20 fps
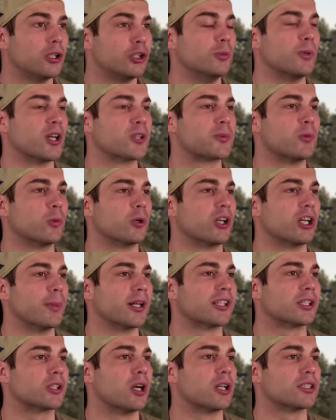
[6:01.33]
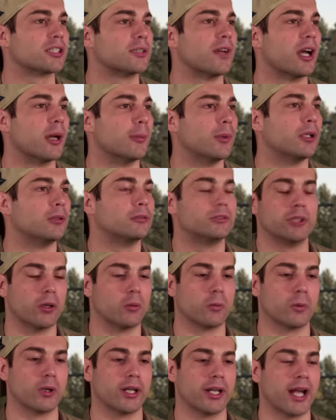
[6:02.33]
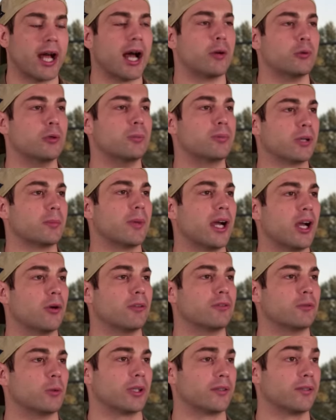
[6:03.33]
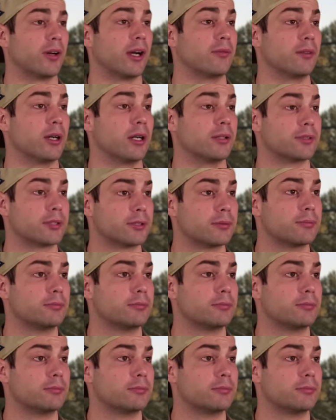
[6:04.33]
You must be worried about the cost of ammo. Don't worry, I will bring my own 45 rounds.